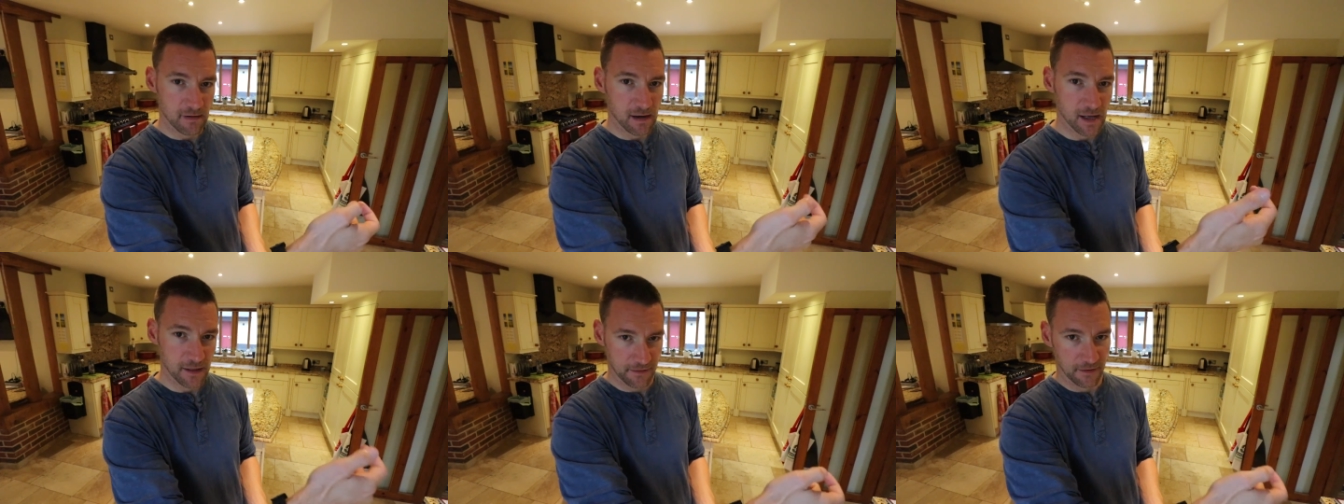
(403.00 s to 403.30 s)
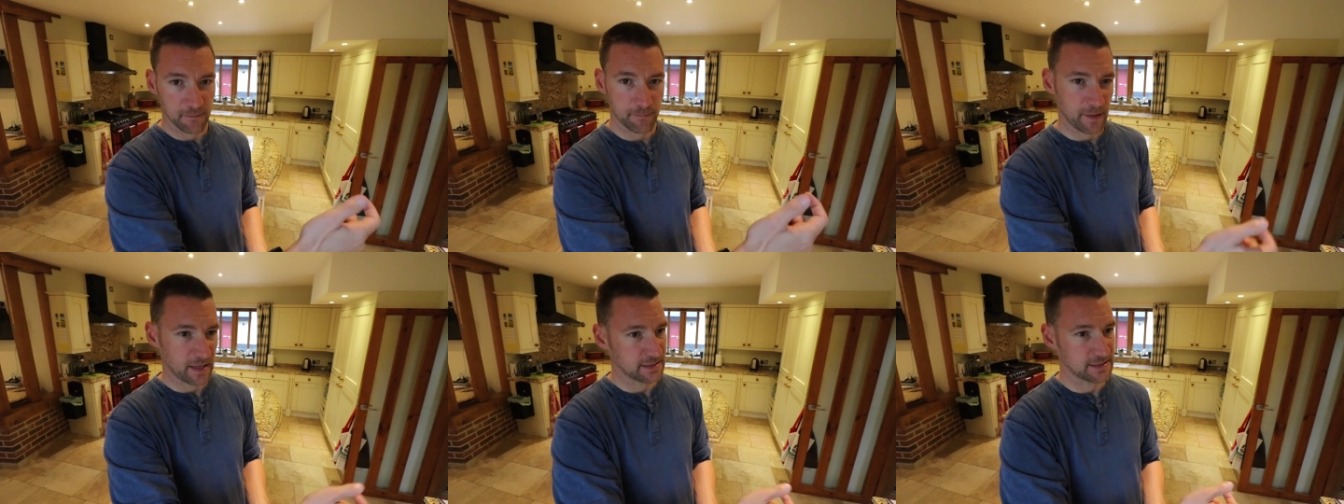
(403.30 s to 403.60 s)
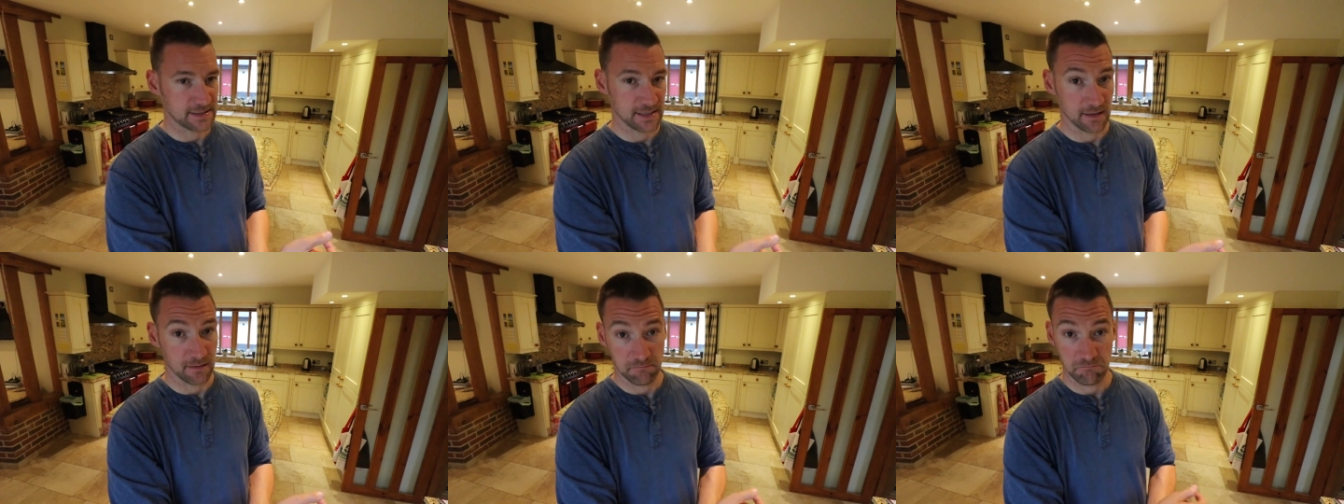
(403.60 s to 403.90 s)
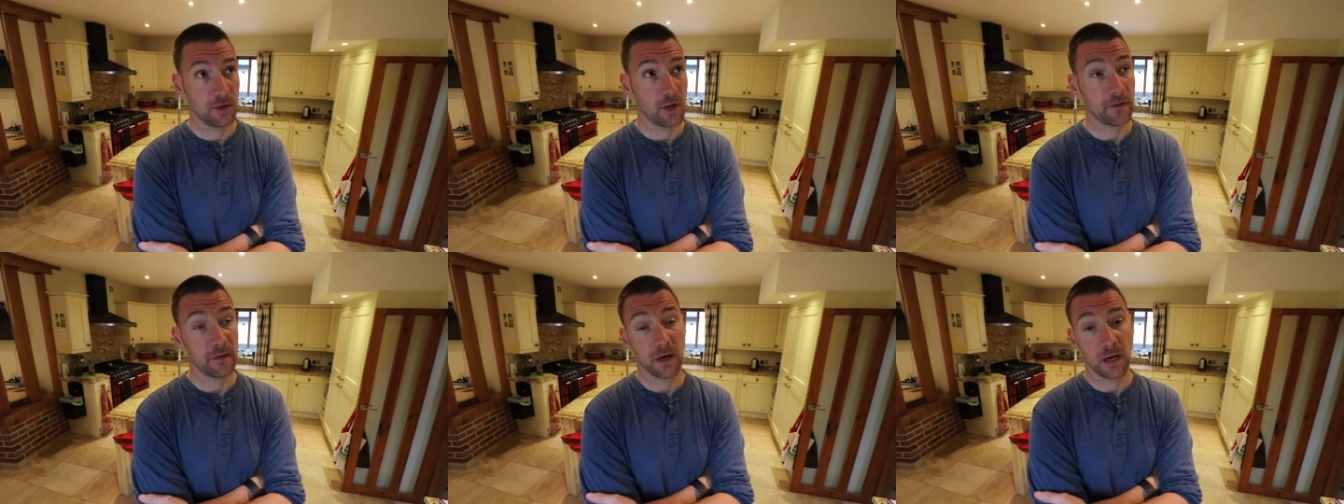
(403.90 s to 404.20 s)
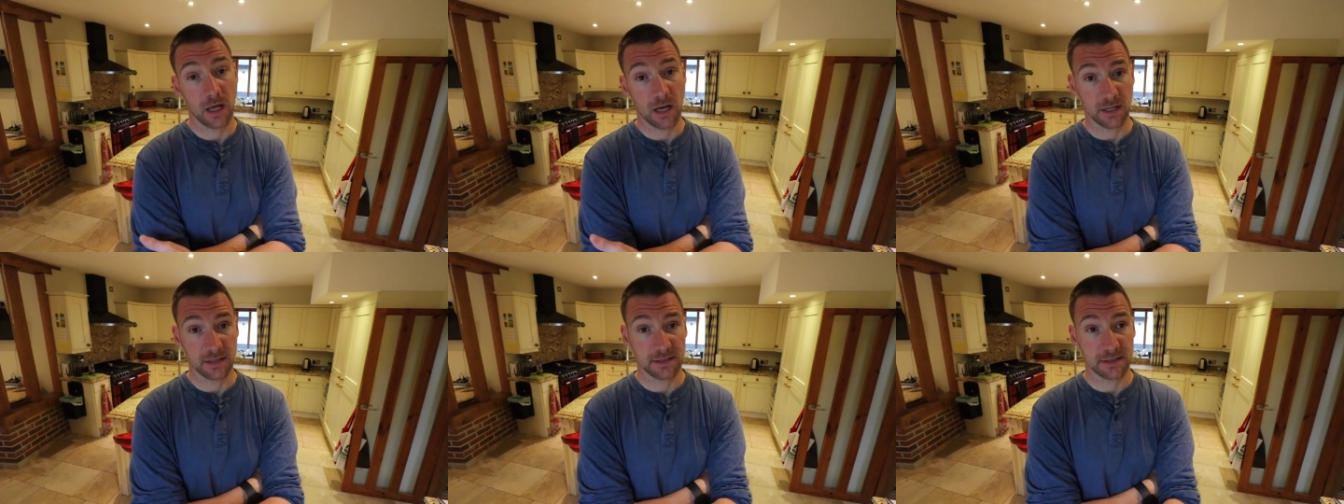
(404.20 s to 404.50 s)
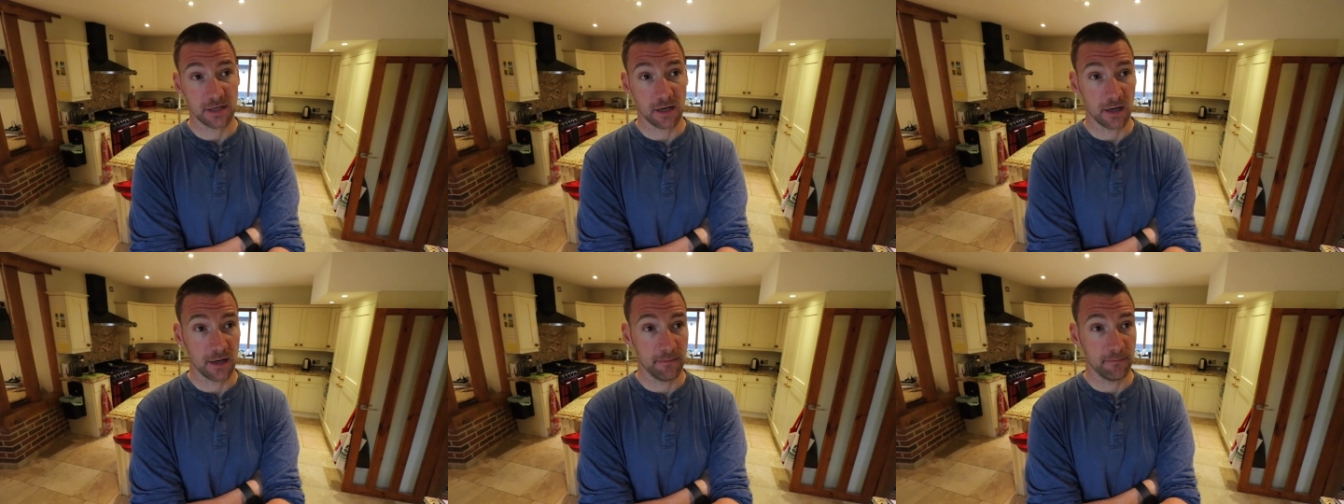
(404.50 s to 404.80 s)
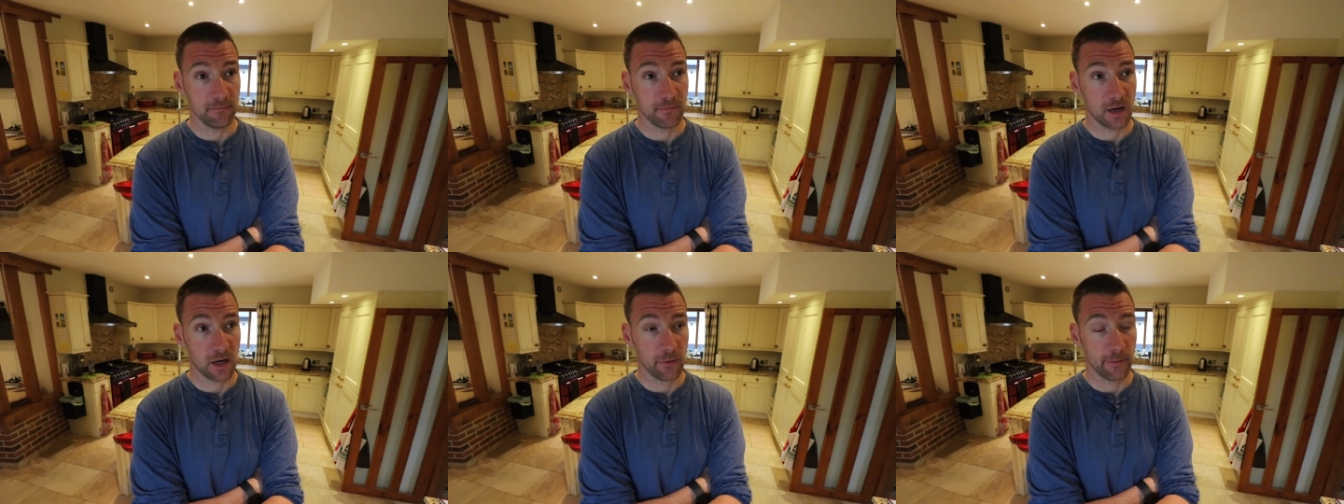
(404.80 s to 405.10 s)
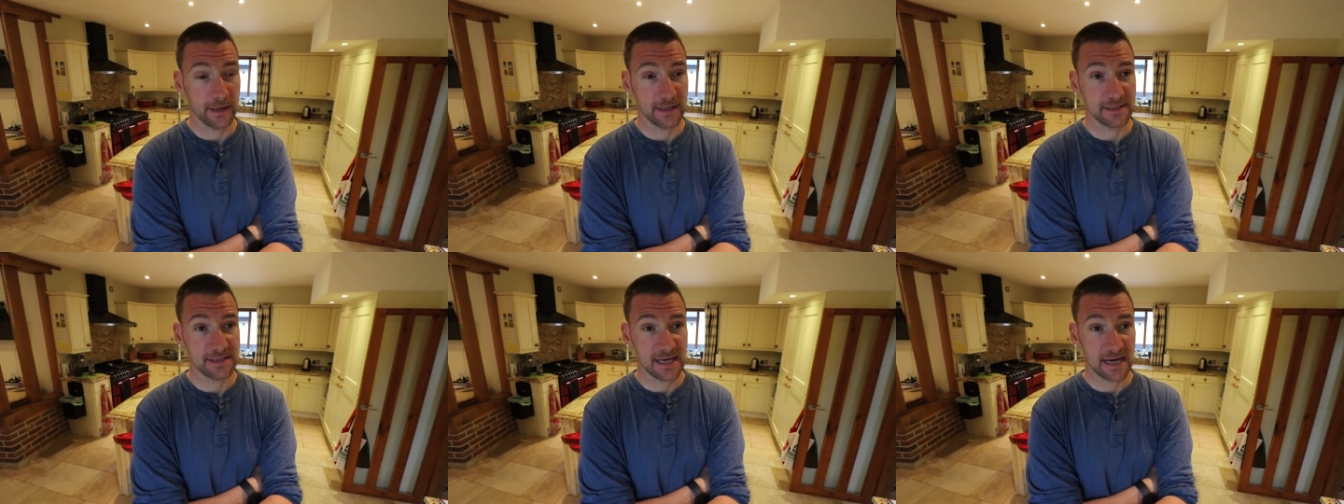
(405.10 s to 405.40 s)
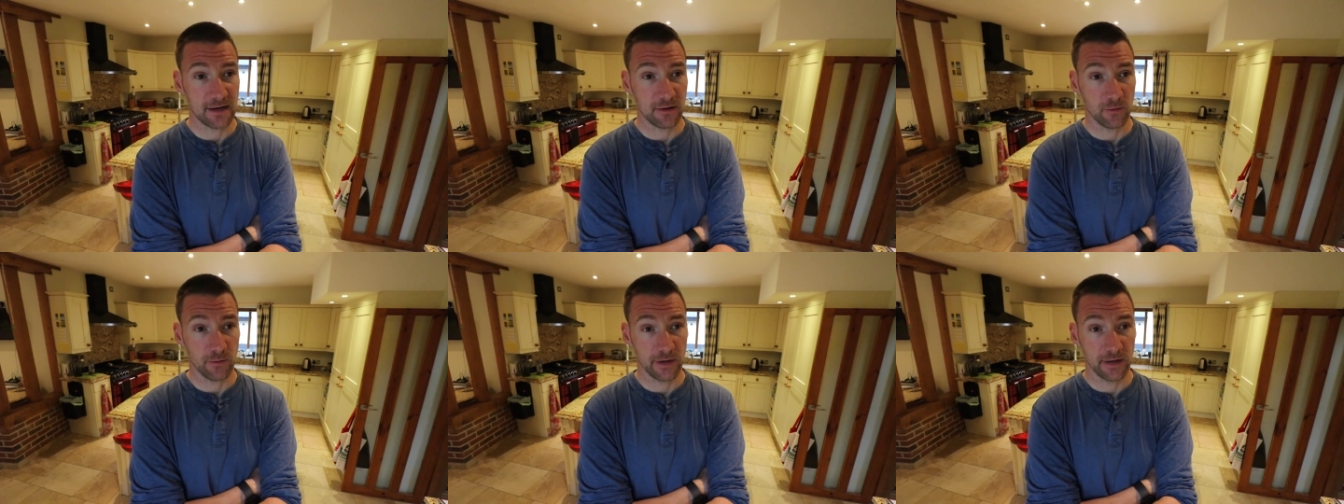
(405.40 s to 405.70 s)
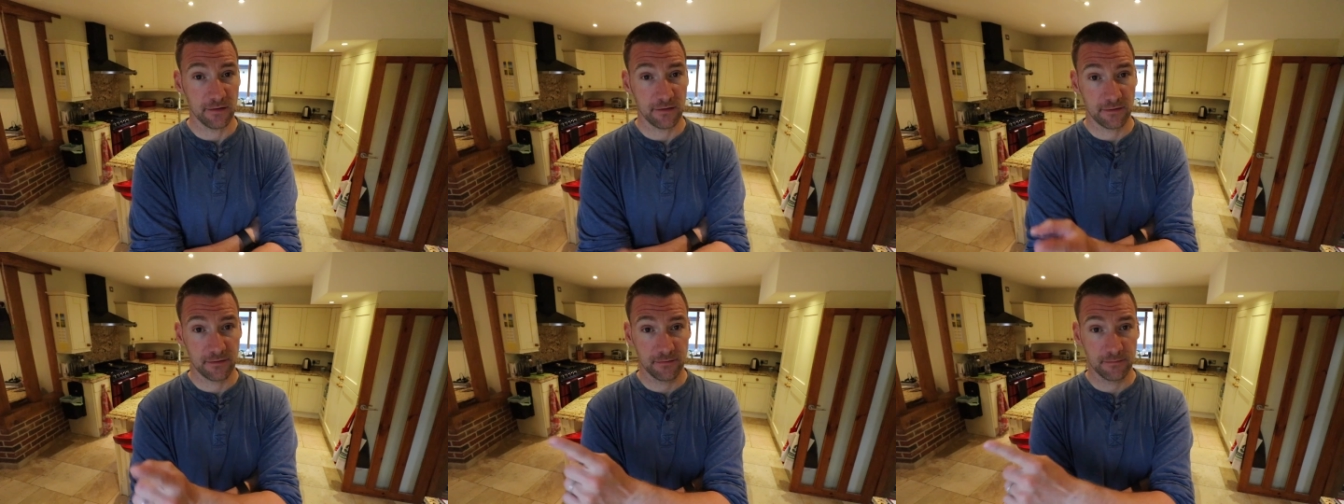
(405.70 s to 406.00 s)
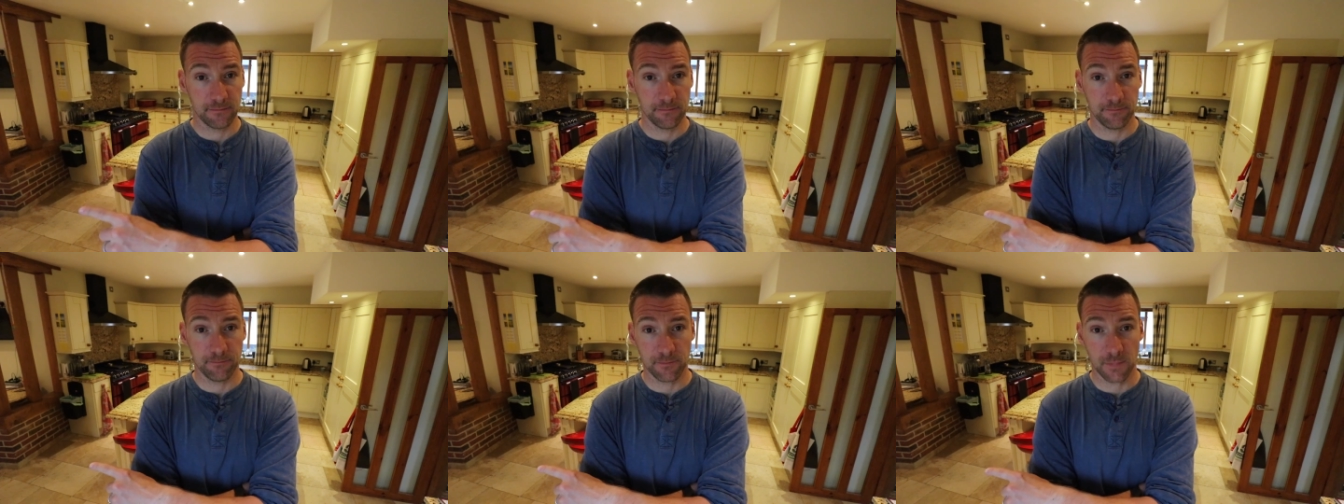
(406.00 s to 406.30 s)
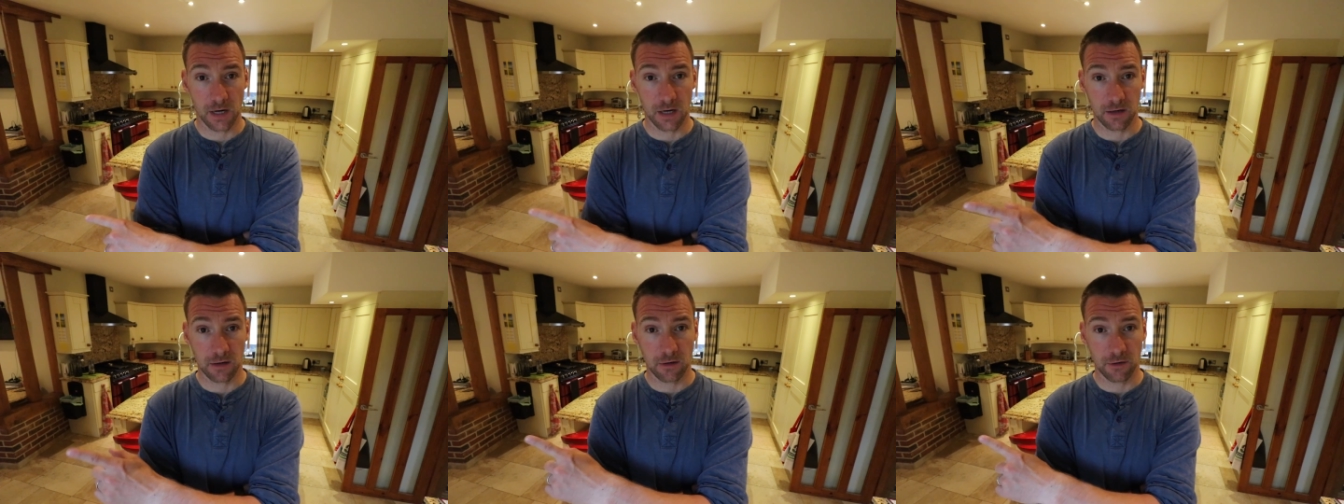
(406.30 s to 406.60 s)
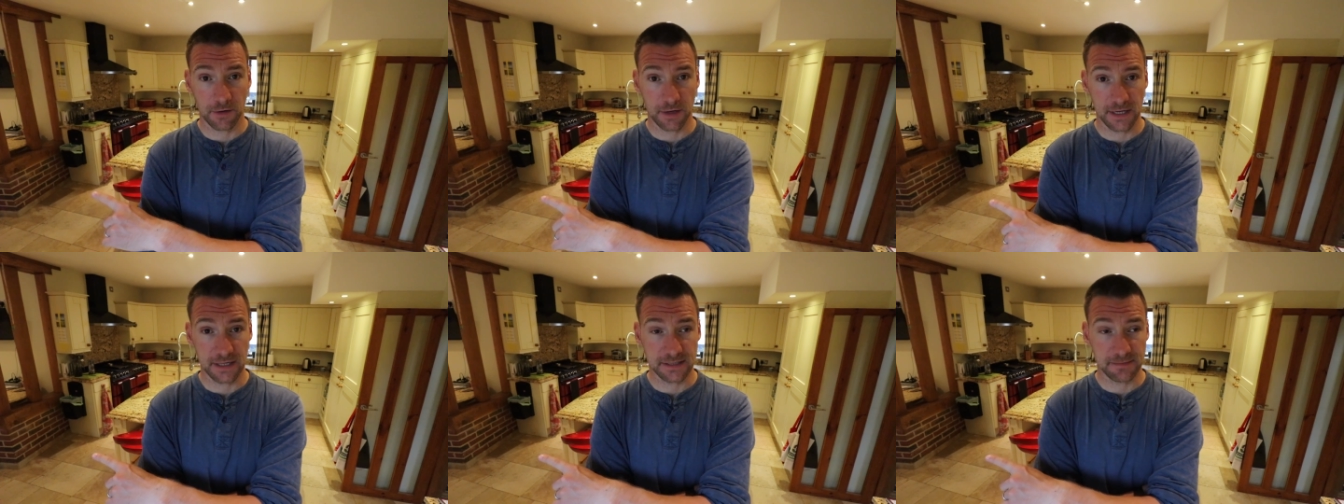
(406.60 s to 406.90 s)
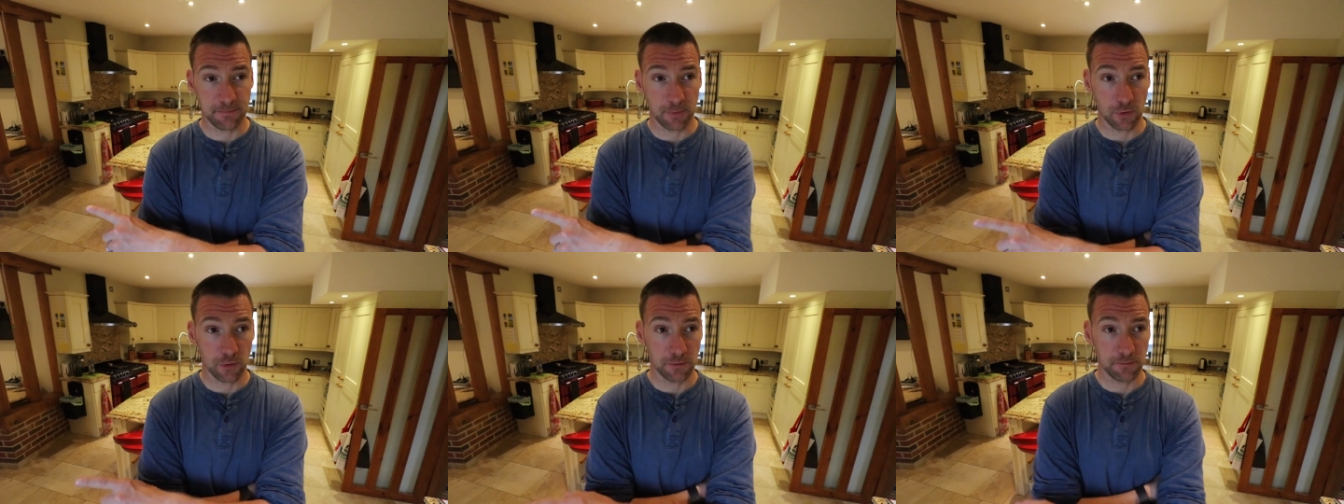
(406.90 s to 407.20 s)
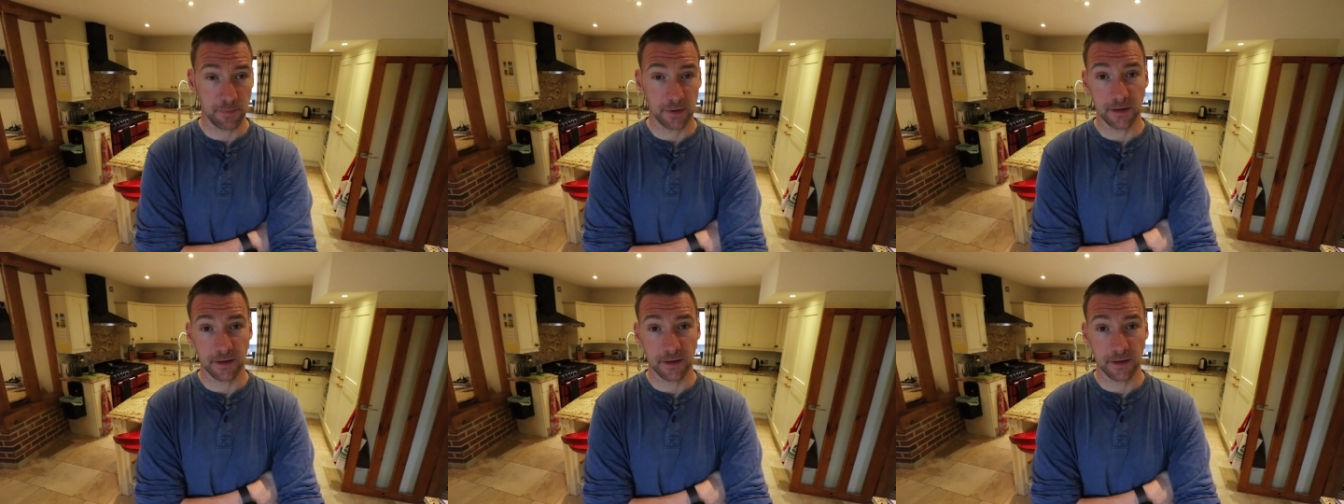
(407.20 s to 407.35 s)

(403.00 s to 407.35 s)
other oh, button. Not the last time I went out with Mark on his board,